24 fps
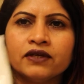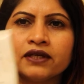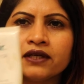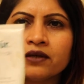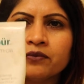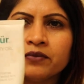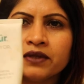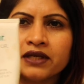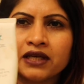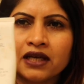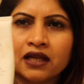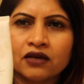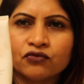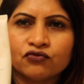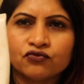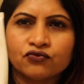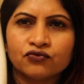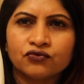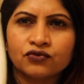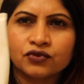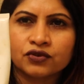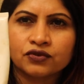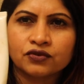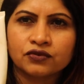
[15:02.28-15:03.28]
a little bit
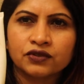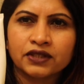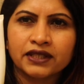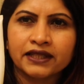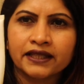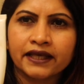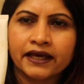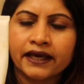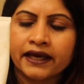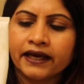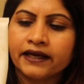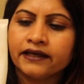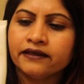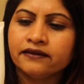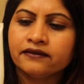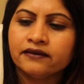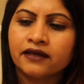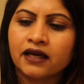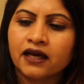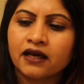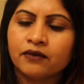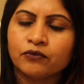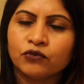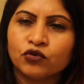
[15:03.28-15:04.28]
left in the end
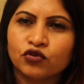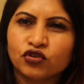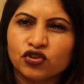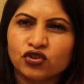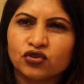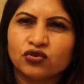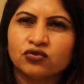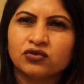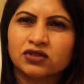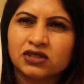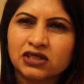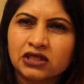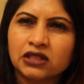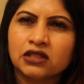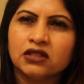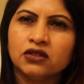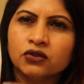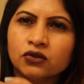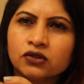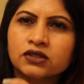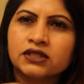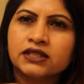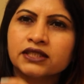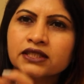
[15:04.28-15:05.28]
I'm going to still
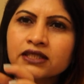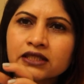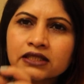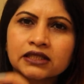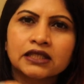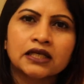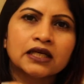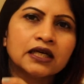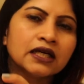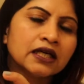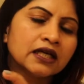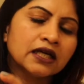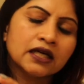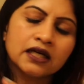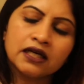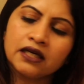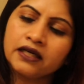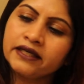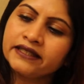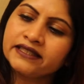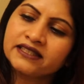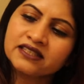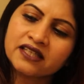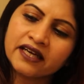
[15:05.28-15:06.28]
use it
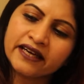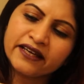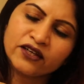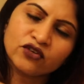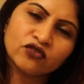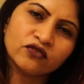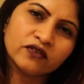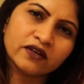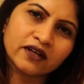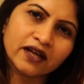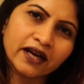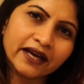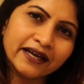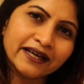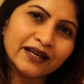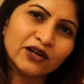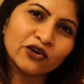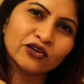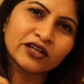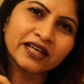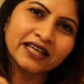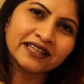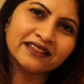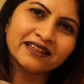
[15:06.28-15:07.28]
uh, it's kind of dried
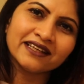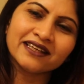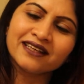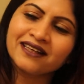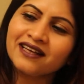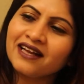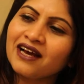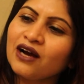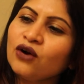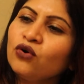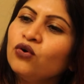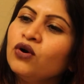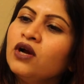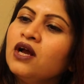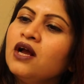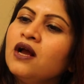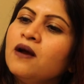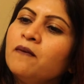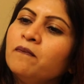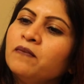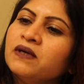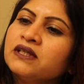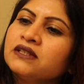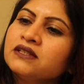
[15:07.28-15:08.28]
out I think now
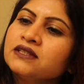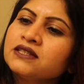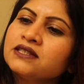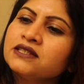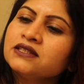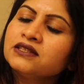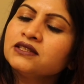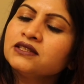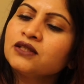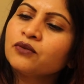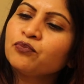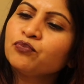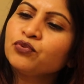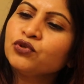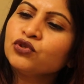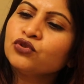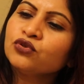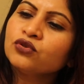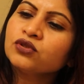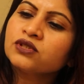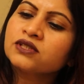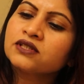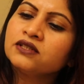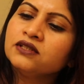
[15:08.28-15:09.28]
but this is the
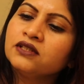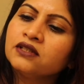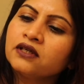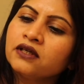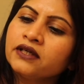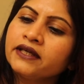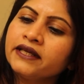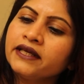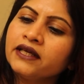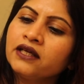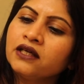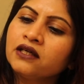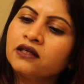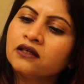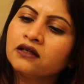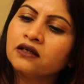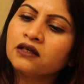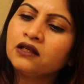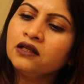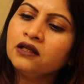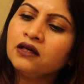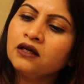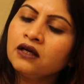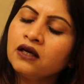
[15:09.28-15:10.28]
pure dirty
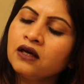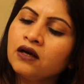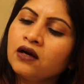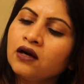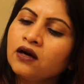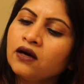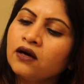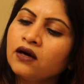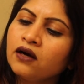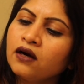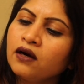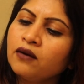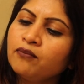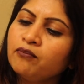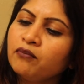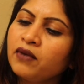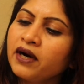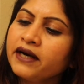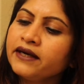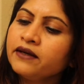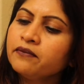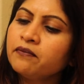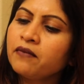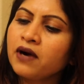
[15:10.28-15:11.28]
girl uh,
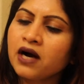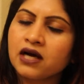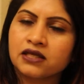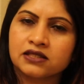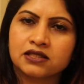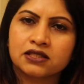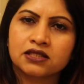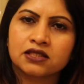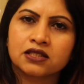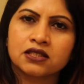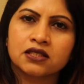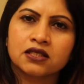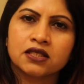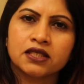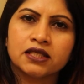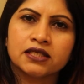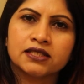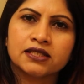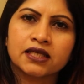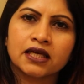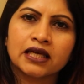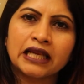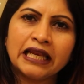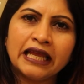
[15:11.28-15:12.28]
mud mask
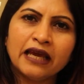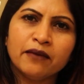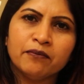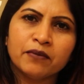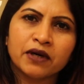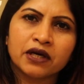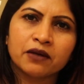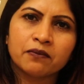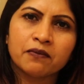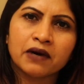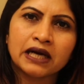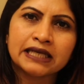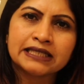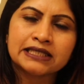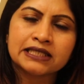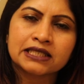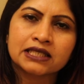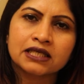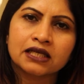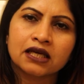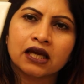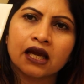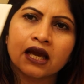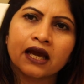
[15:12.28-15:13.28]
it's a clay mud
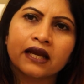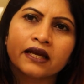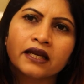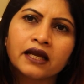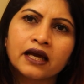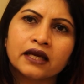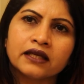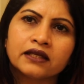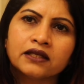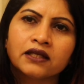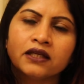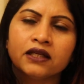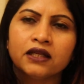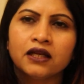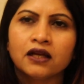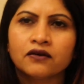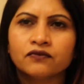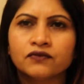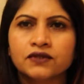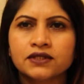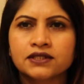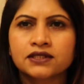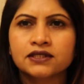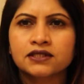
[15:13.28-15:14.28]
mask and I really
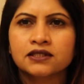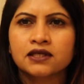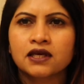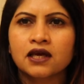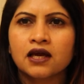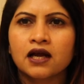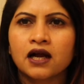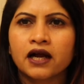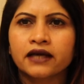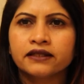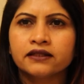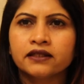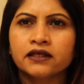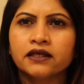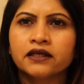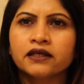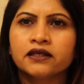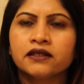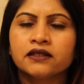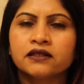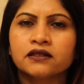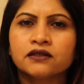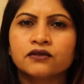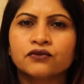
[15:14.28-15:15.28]
love this I think
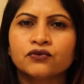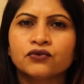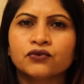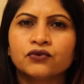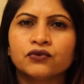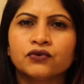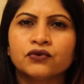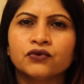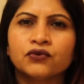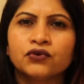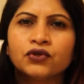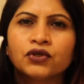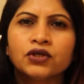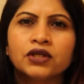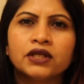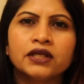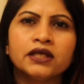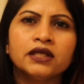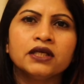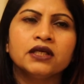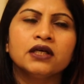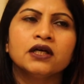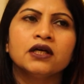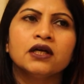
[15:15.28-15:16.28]
it
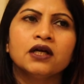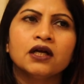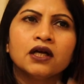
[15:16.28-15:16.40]
really